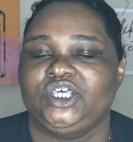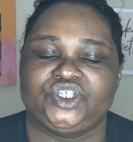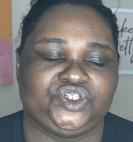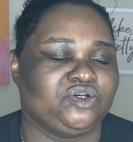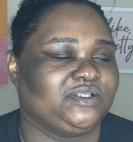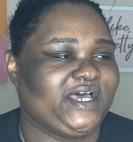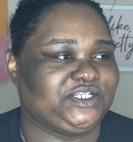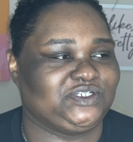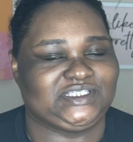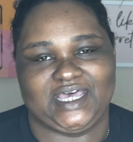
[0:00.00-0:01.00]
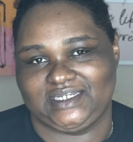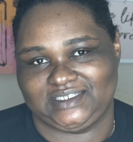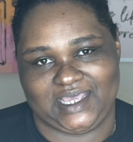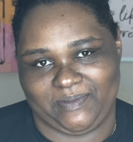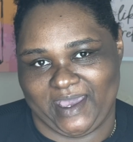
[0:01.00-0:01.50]
So glad you decided to
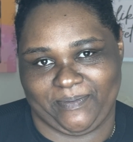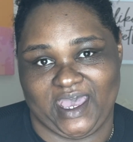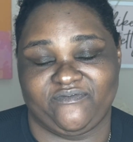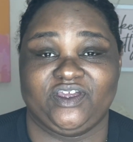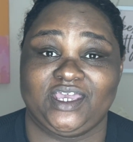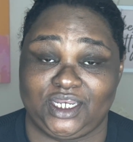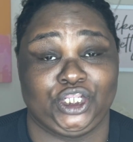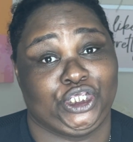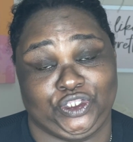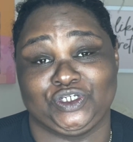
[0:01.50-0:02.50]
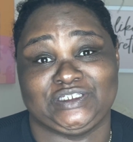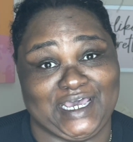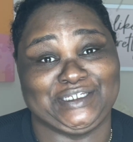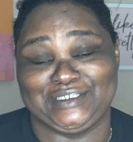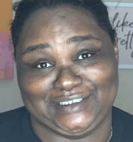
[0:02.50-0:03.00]
stop back by for yet another Snatch
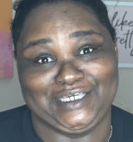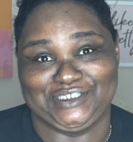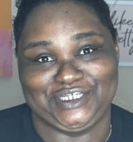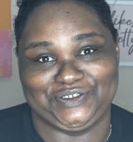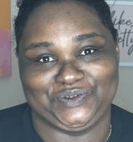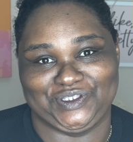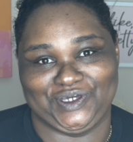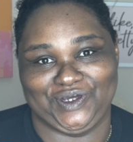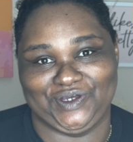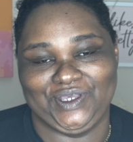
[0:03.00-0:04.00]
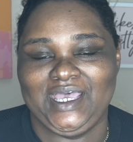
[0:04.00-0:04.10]
and Slay session with your girl.